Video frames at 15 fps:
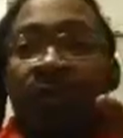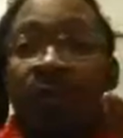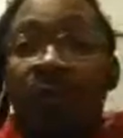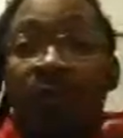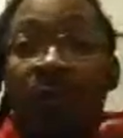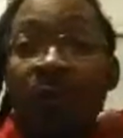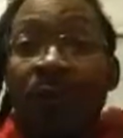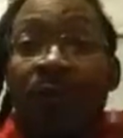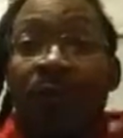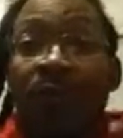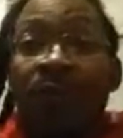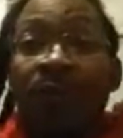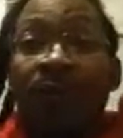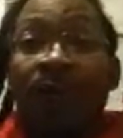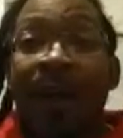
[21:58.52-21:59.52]
Mercury
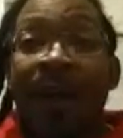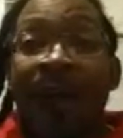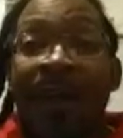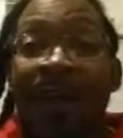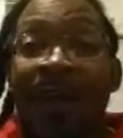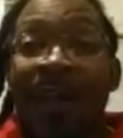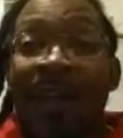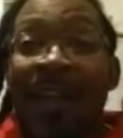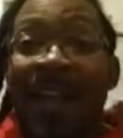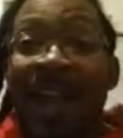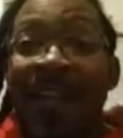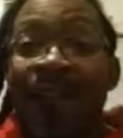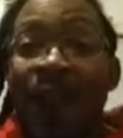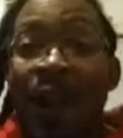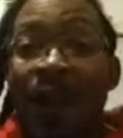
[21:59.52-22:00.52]
retrograde is like a
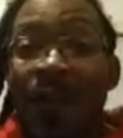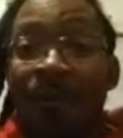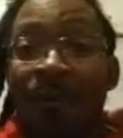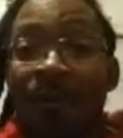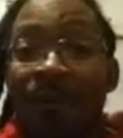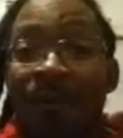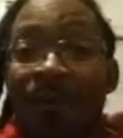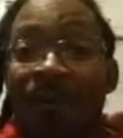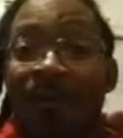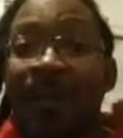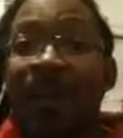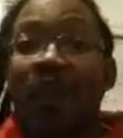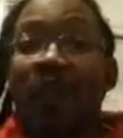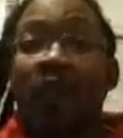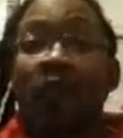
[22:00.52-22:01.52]
NASCAR race,
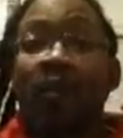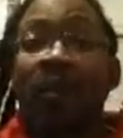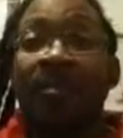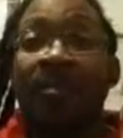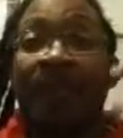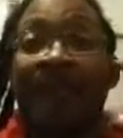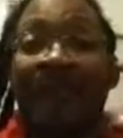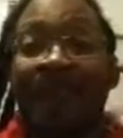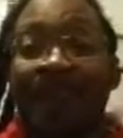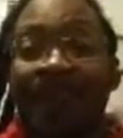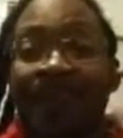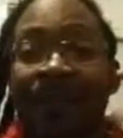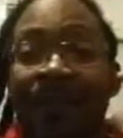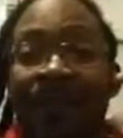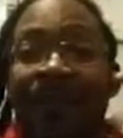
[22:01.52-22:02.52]
and you in the back.
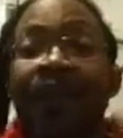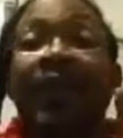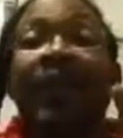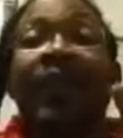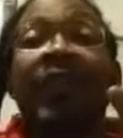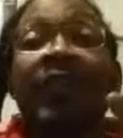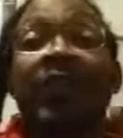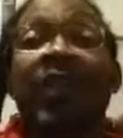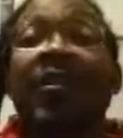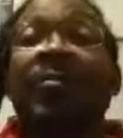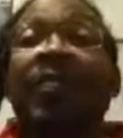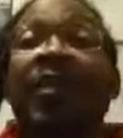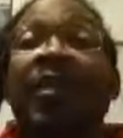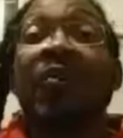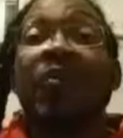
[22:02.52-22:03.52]
There's going to
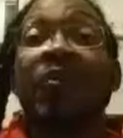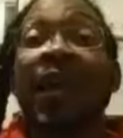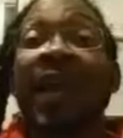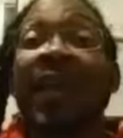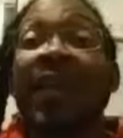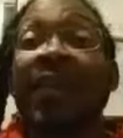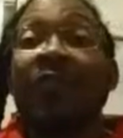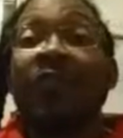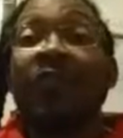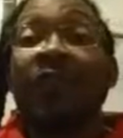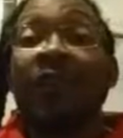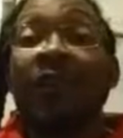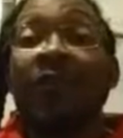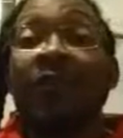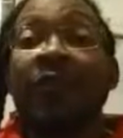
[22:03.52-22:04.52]
a wreck in
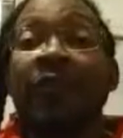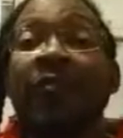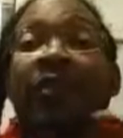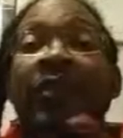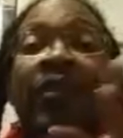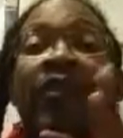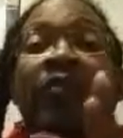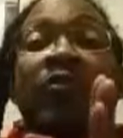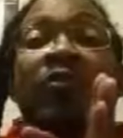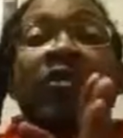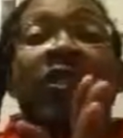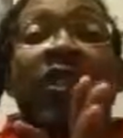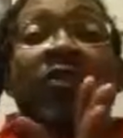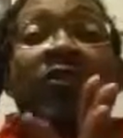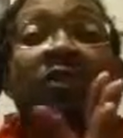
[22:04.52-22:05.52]
front of you. You
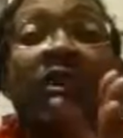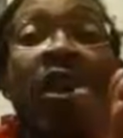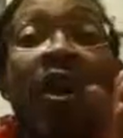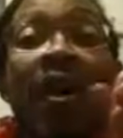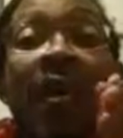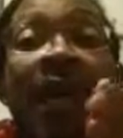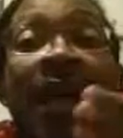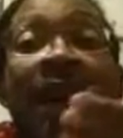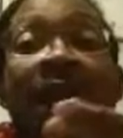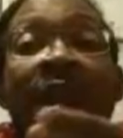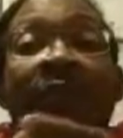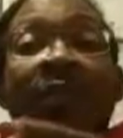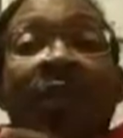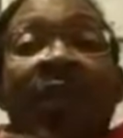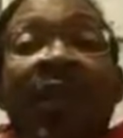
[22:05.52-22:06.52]
slow your car down,